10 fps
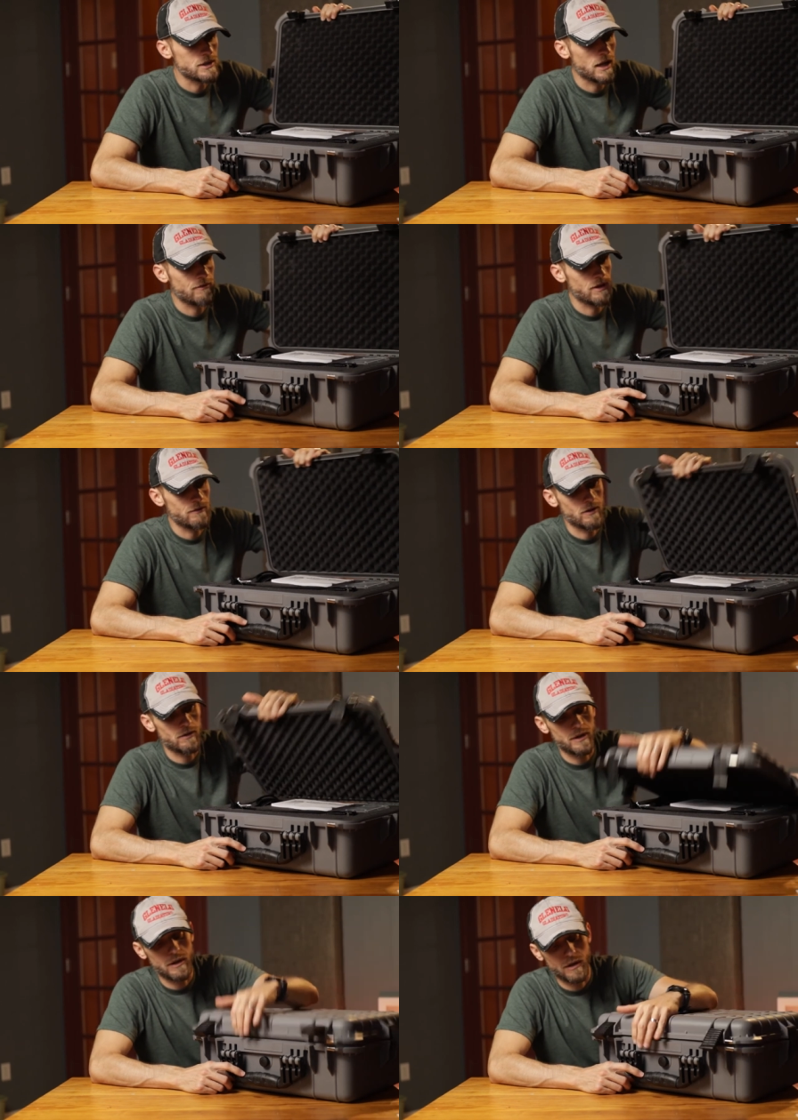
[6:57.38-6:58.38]
to have a
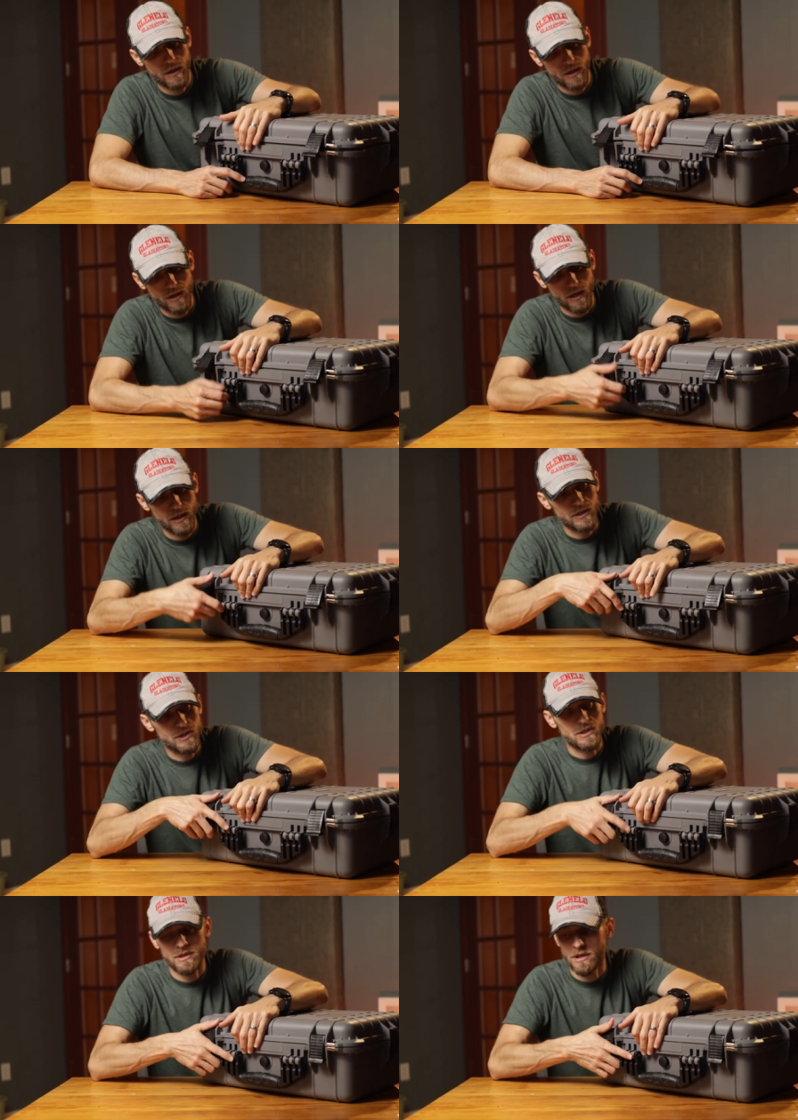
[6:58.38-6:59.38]
very
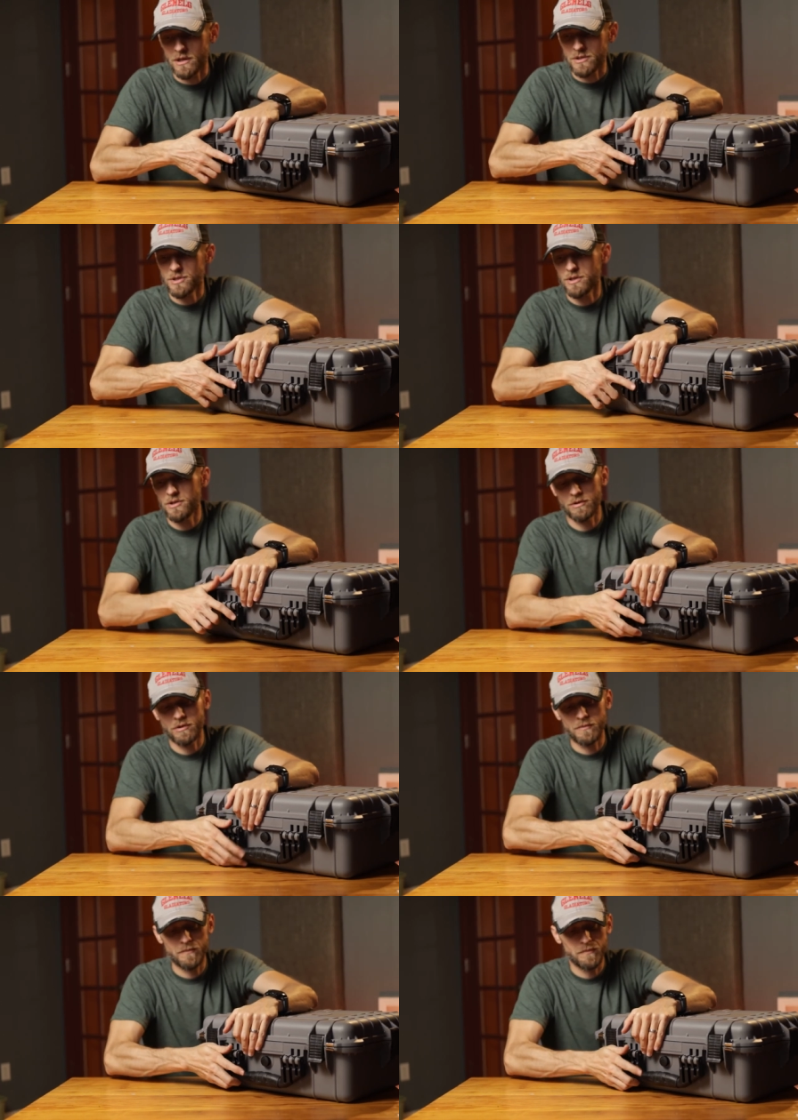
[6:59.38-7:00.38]
nice, uh,
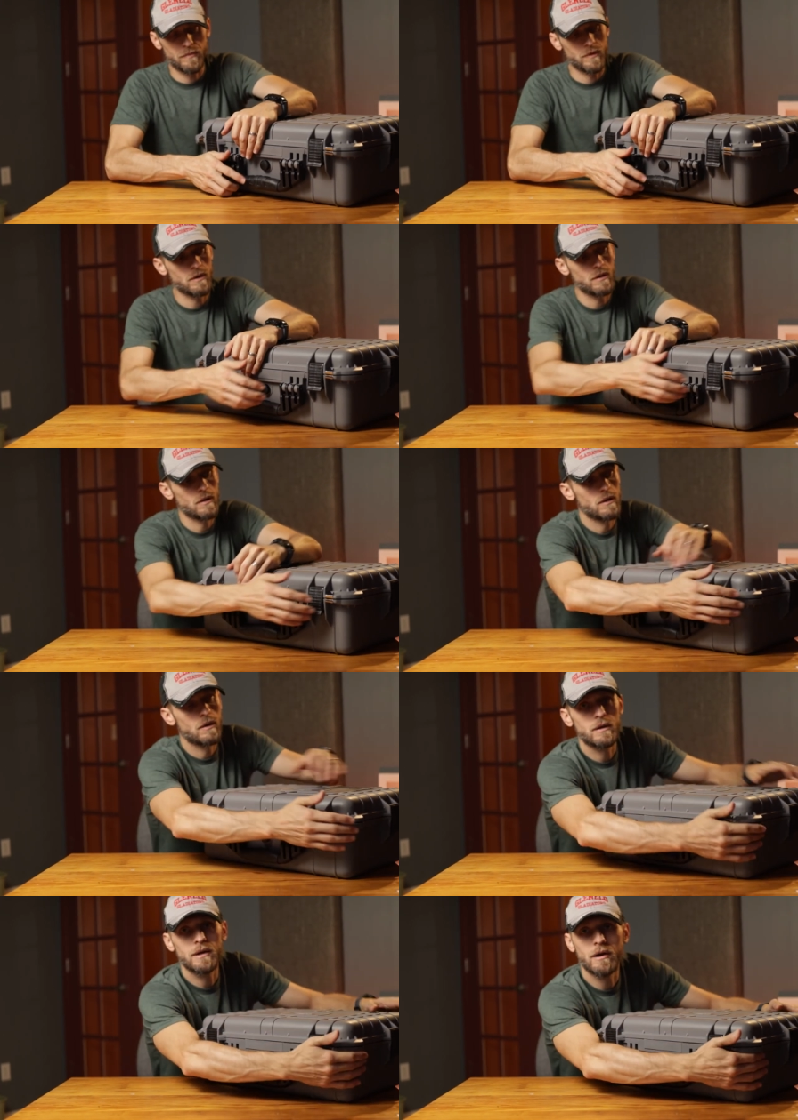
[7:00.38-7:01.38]
secure
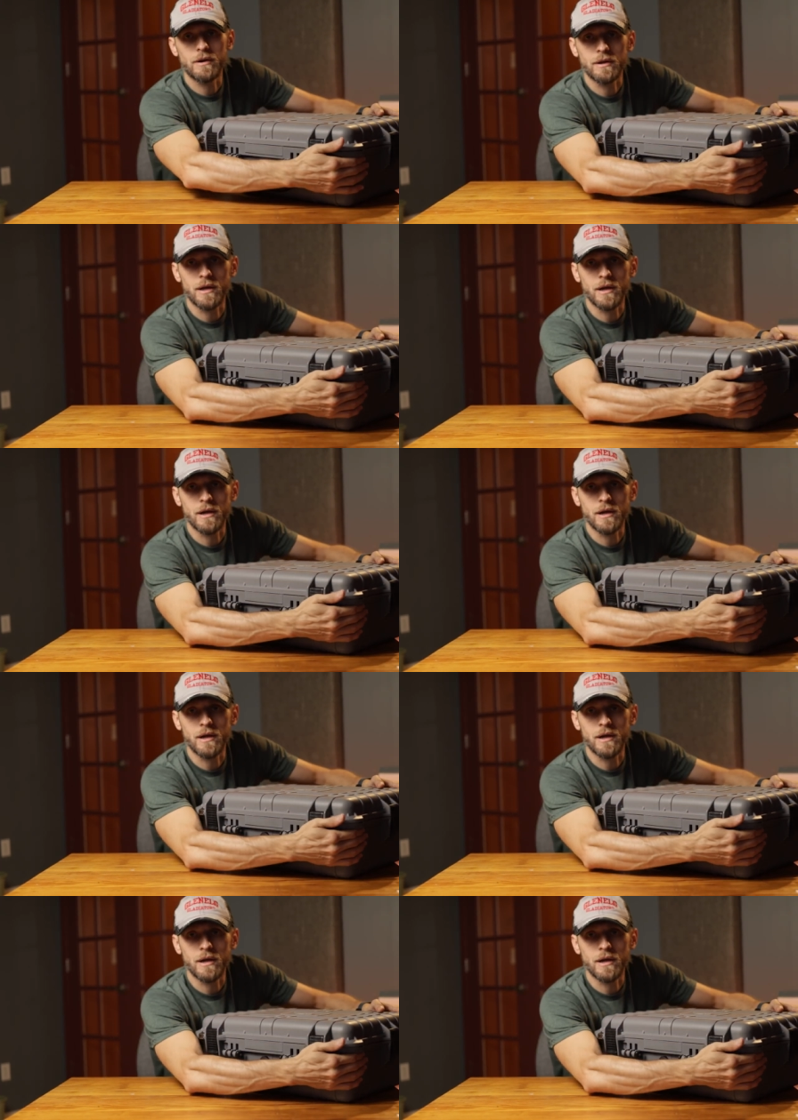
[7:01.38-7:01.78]
carrying